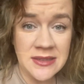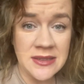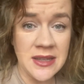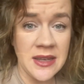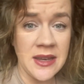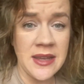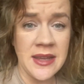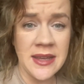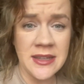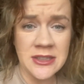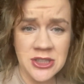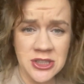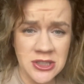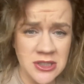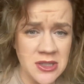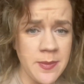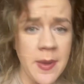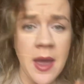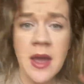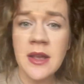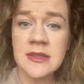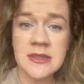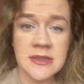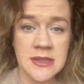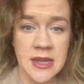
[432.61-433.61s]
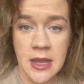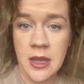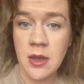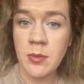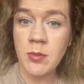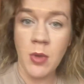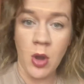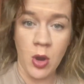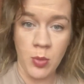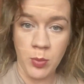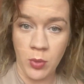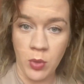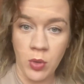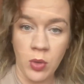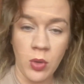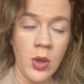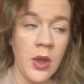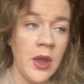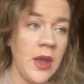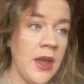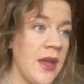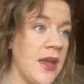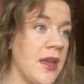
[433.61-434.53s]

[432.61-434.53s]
And it's just about staying mobile,